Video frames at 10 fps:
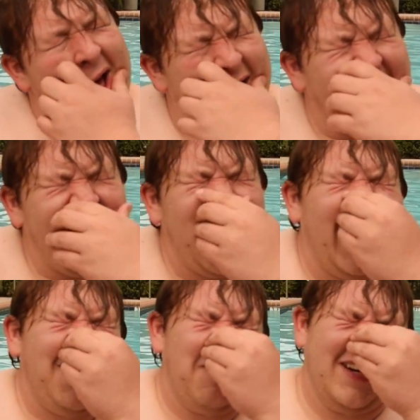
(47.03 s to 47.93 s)
Uh, I
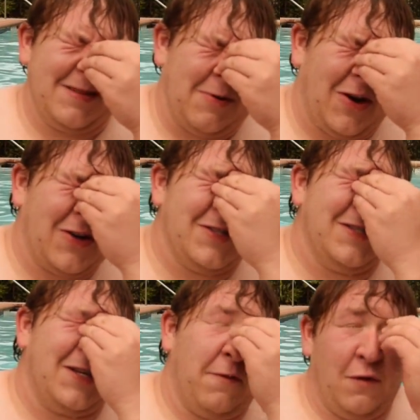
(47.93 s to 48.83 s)
did bring some cards and
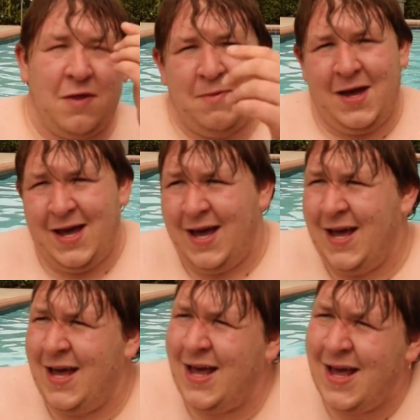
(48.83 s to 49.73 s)
stuff with me.
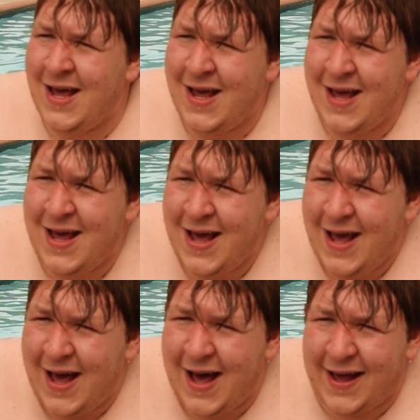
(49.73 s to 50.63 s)

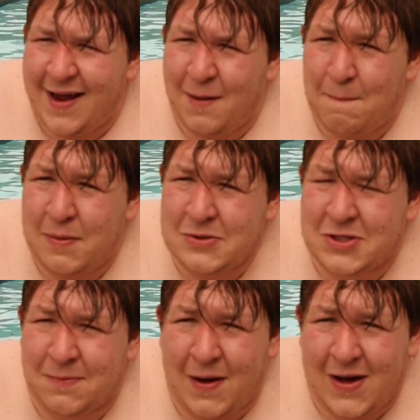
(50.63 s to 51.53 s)
I got a
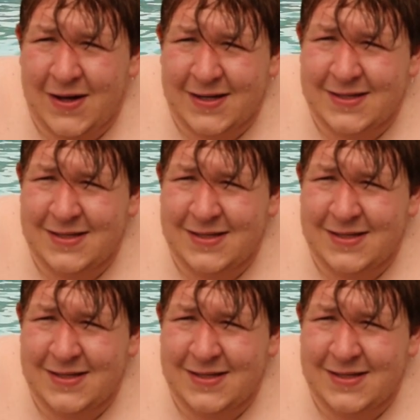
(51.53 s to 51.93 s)
booster box,